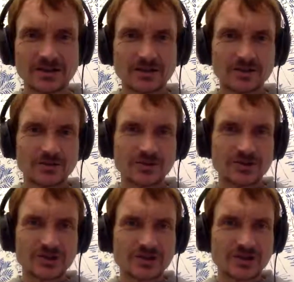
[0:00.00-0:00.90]
Which is
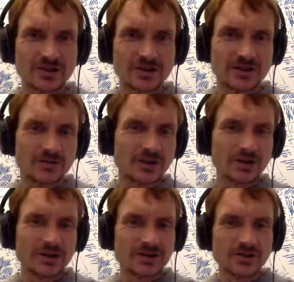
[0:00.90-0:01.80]

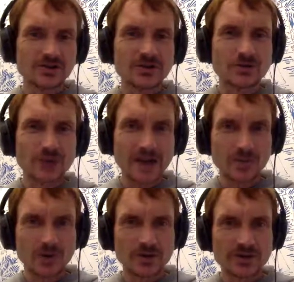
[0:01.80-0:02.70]
it's also in rat
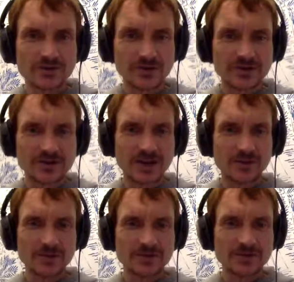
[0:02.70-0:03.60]
poison, for example.
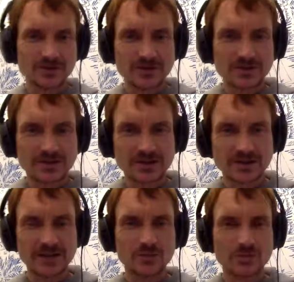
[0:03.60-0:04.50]
So the claim
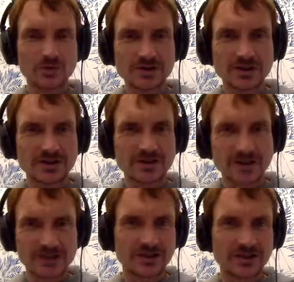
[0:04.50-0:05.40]
was that
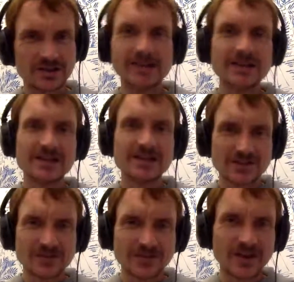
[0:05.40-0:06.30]
actually Hitler is in
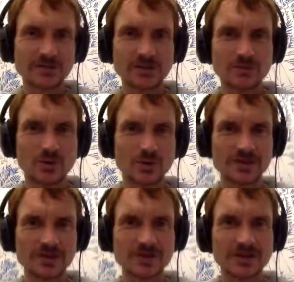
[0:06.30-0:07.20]
fact being poisoned.
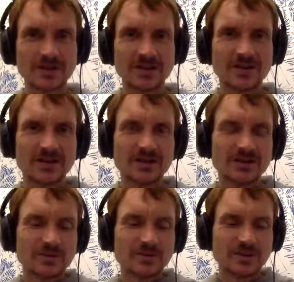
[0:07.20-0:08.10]
But
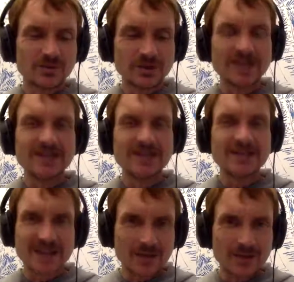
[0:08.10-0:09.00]
then when they
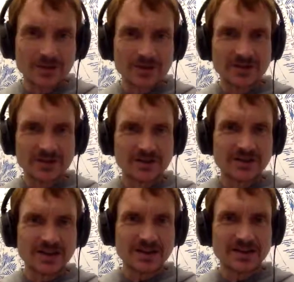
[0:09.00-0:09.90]
examined these
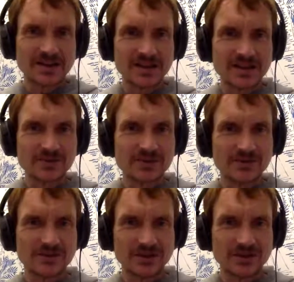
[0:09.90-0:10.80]
anti-gas pills, they
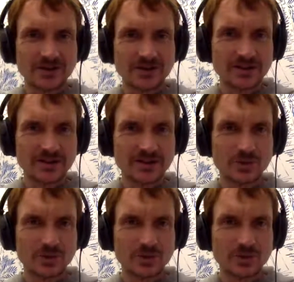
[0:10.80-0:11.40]
found out that that